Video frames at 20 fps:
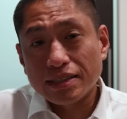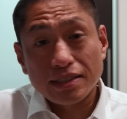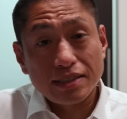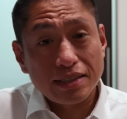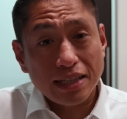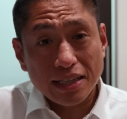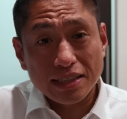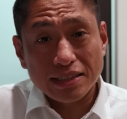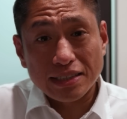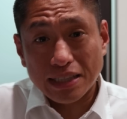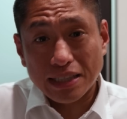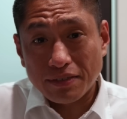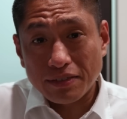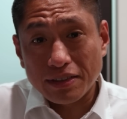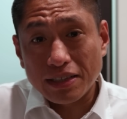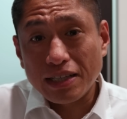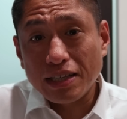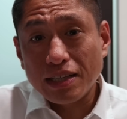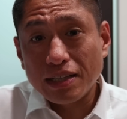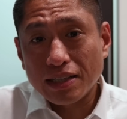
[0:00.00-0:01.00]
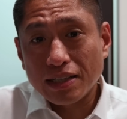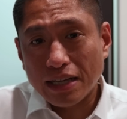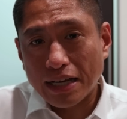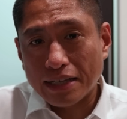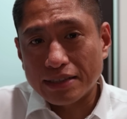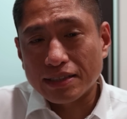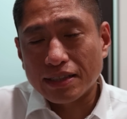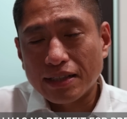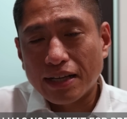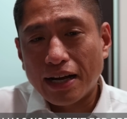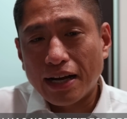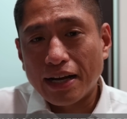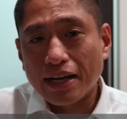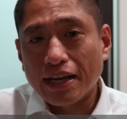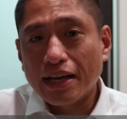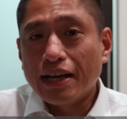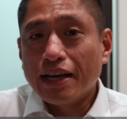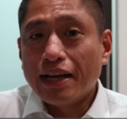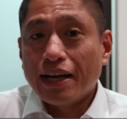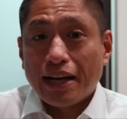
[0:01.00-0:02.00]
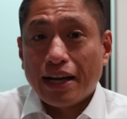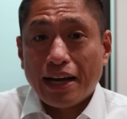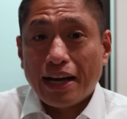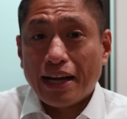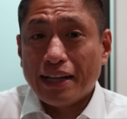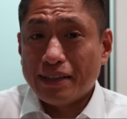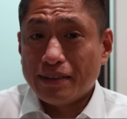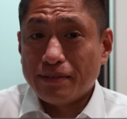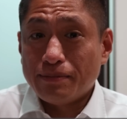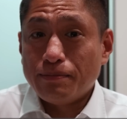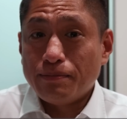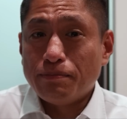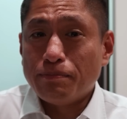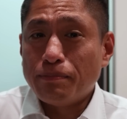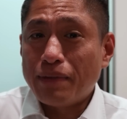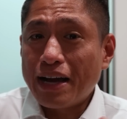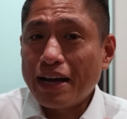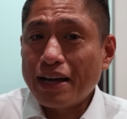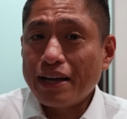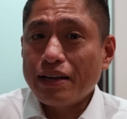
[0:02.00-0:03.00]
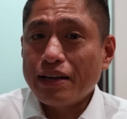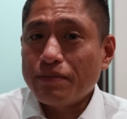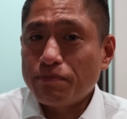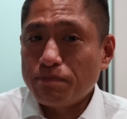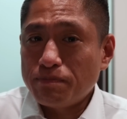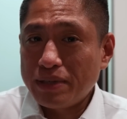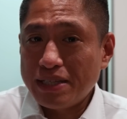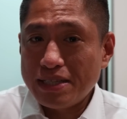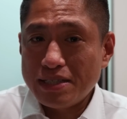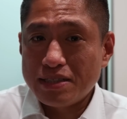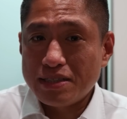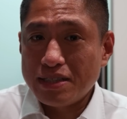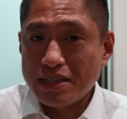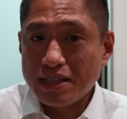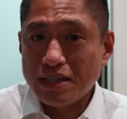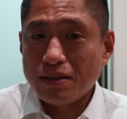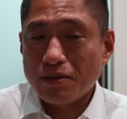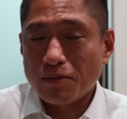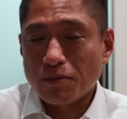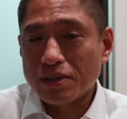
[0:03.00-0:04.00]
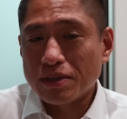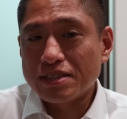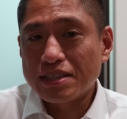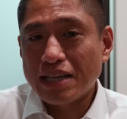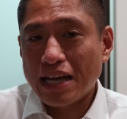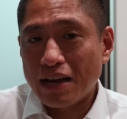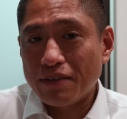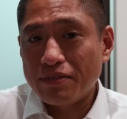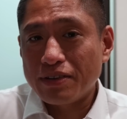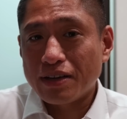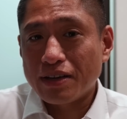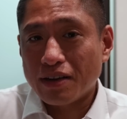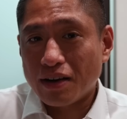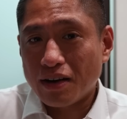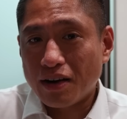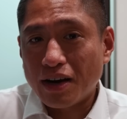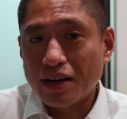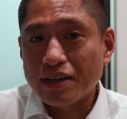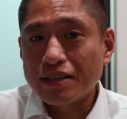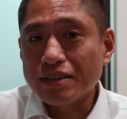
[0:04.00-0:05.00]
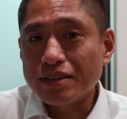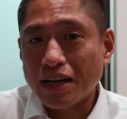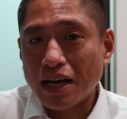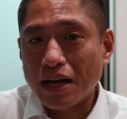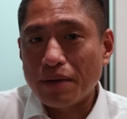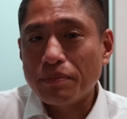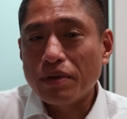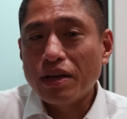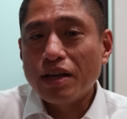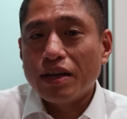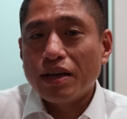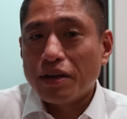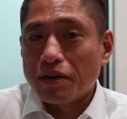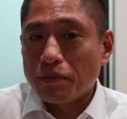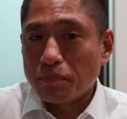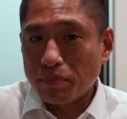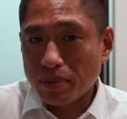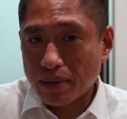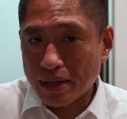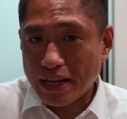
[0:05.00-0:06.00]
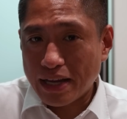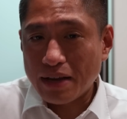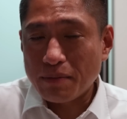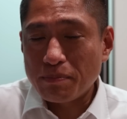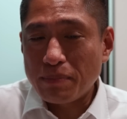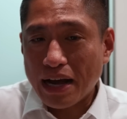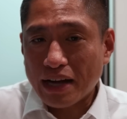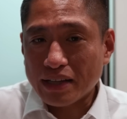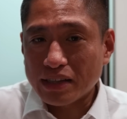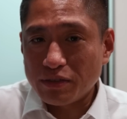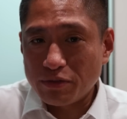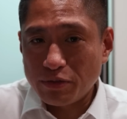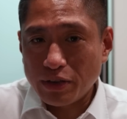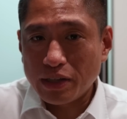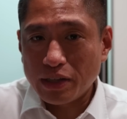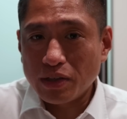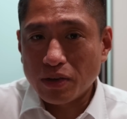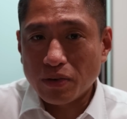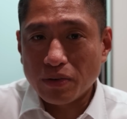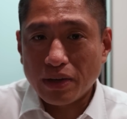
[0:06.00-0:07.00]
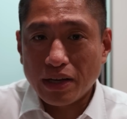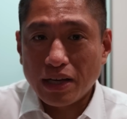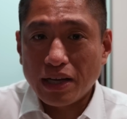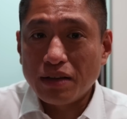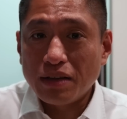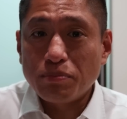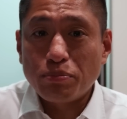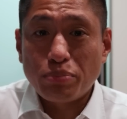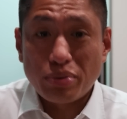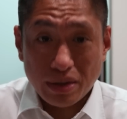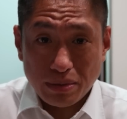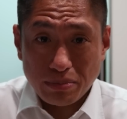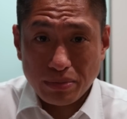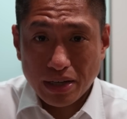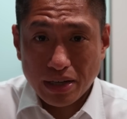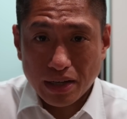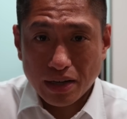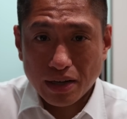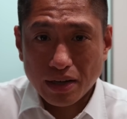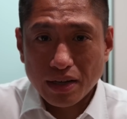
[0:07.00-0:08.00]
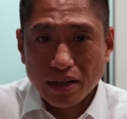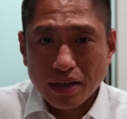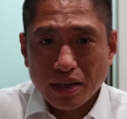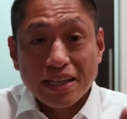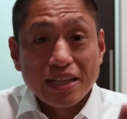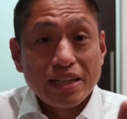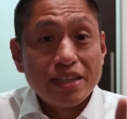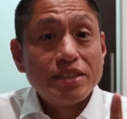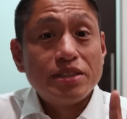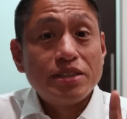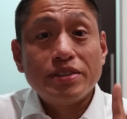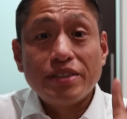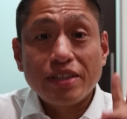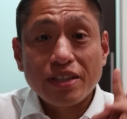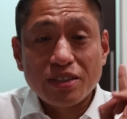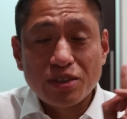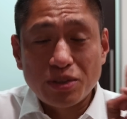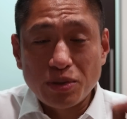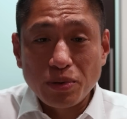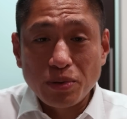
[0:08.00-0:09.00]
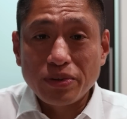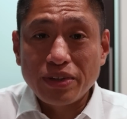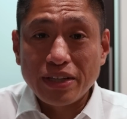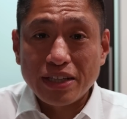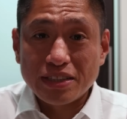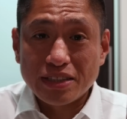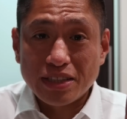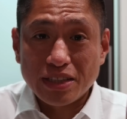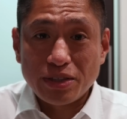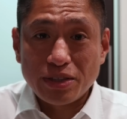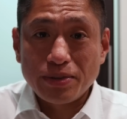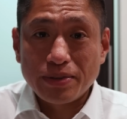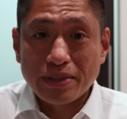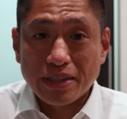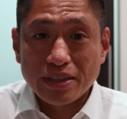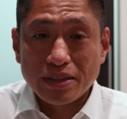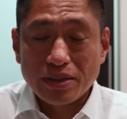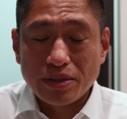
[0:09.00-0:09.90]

1070 SLI, and my PC was having a hard time playing back the video in Premiere. So there are two things that you can